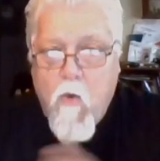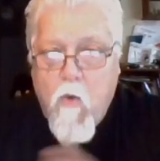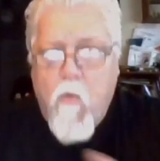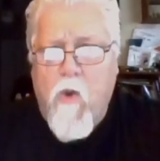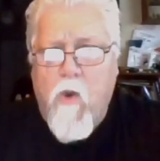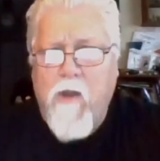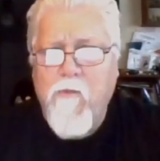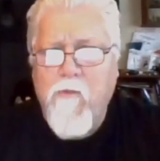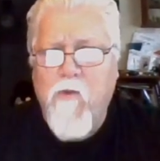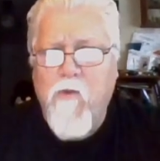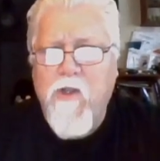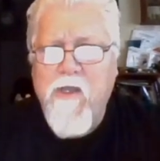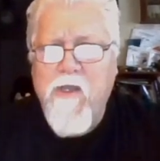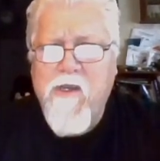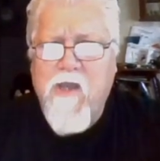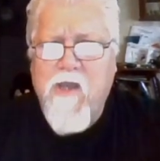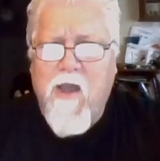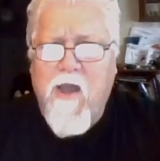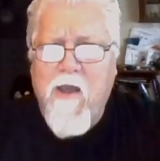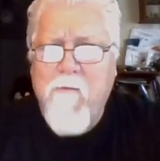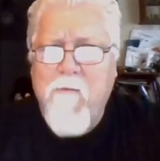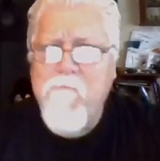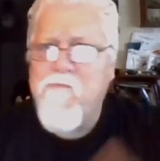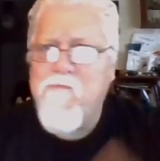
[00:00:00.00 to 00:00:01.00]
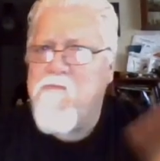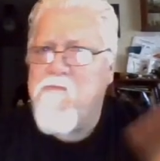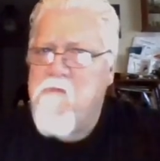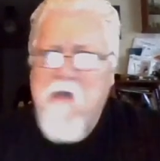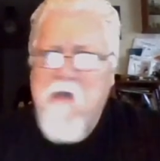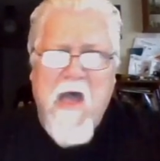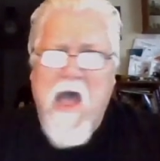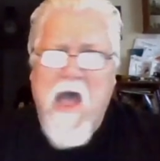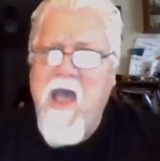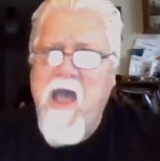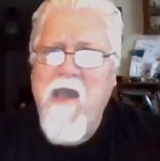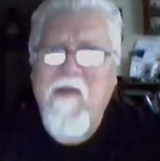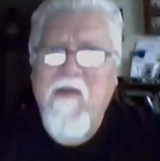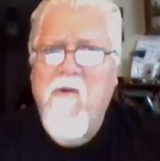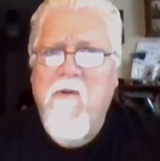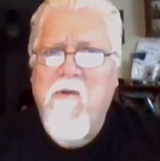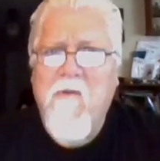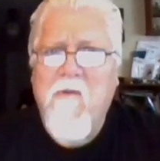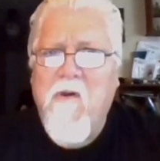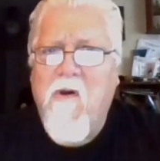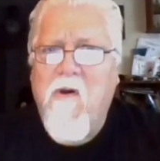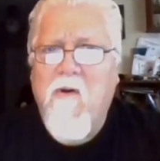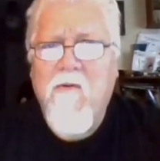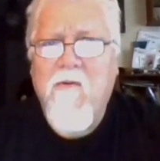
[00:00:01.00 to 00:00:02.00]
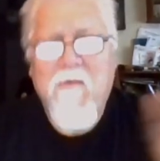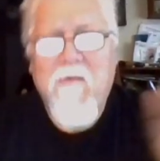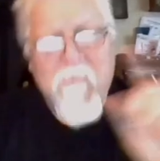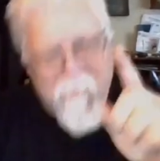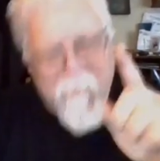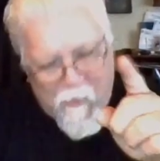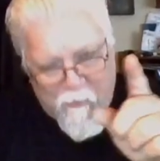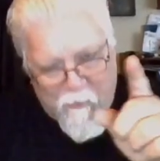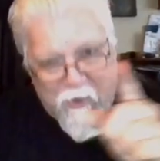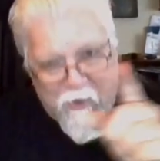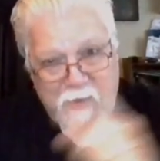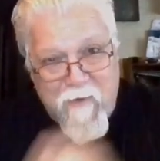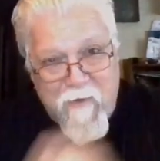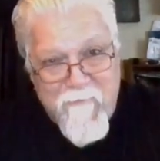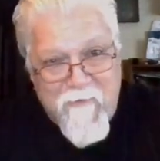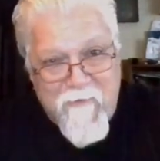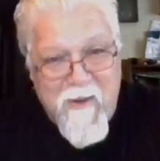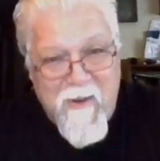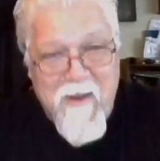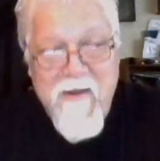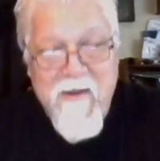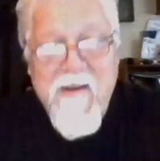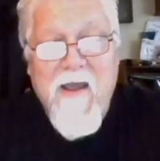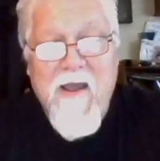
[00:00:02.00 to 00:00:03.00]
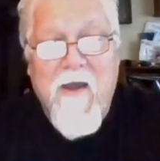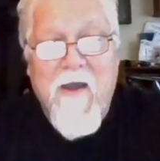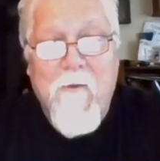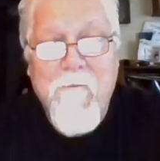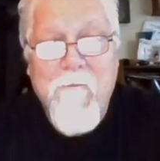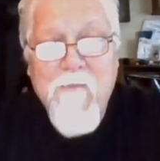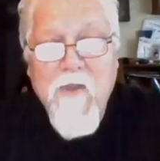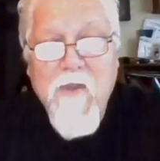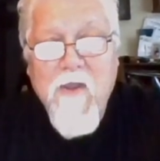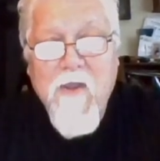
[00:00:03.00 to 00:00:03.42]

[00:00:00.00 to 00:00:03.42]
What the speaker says: When will it come? I don't know, but we're going to find out.